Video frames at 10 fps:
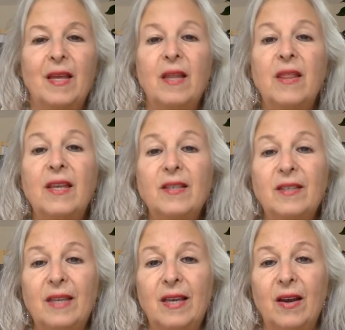
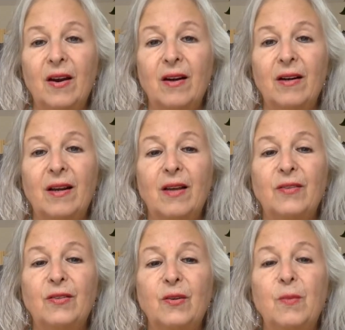This year,
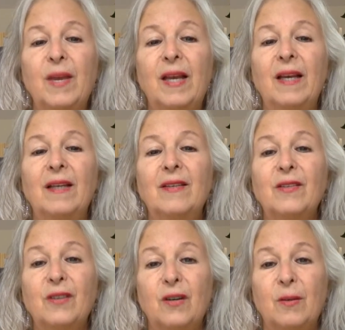assuming
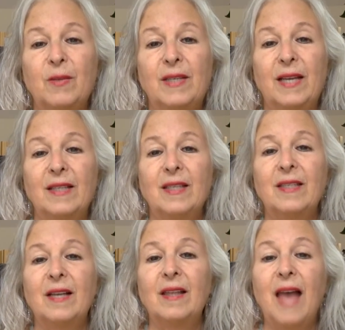
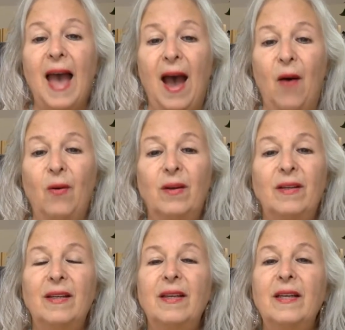circumstances allow,
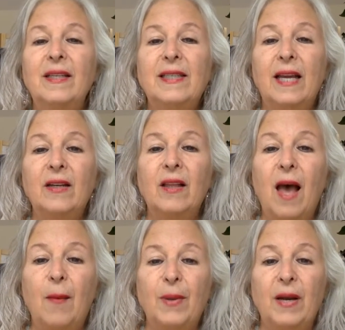Daniel
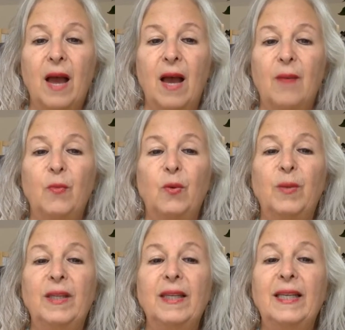Oppenheim will
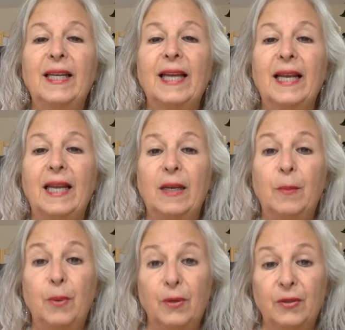be leading an
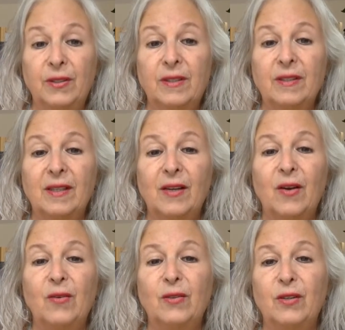in-person
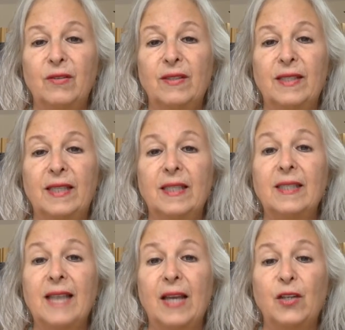Selichot service in the
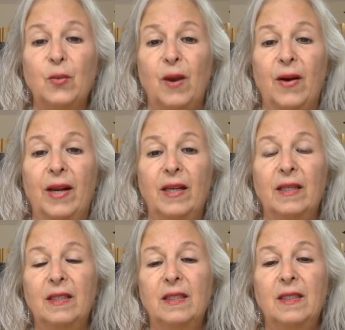sanctuary.
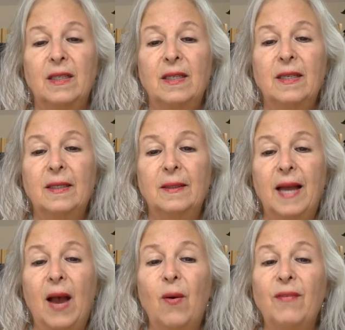
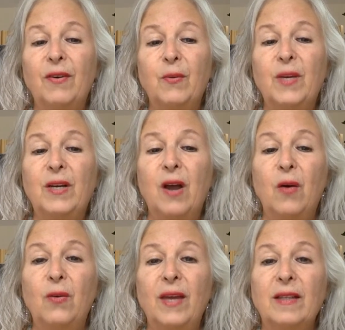However, we
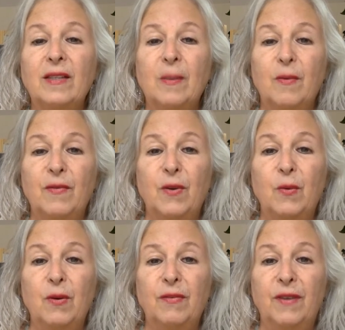know that some of you
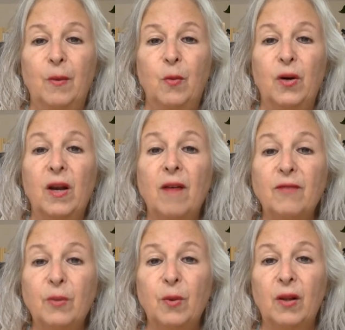will feel more
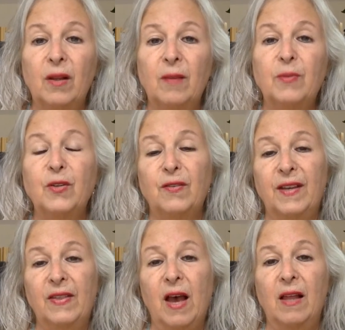comfortable
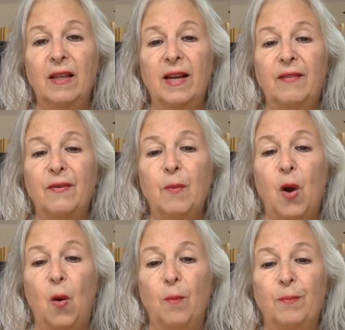observing the holiday from home.